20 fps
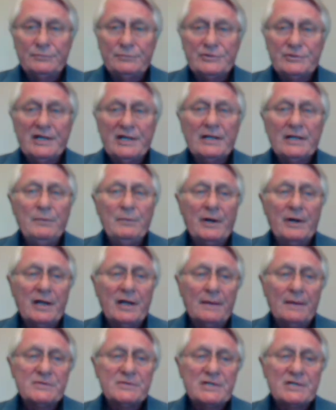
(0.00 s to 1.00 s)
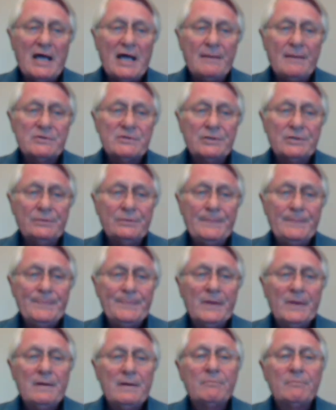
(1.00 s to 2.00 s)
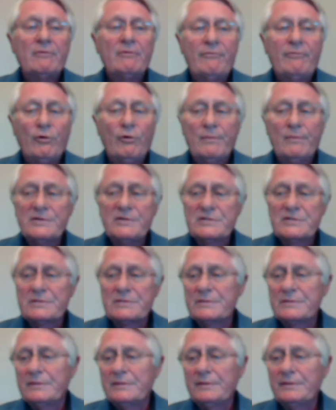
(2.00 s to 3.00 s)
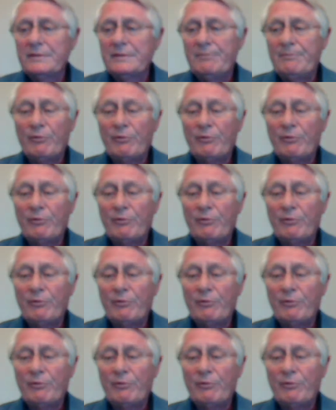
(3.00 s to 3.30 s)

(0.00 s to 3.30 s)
particularly when it comes time to the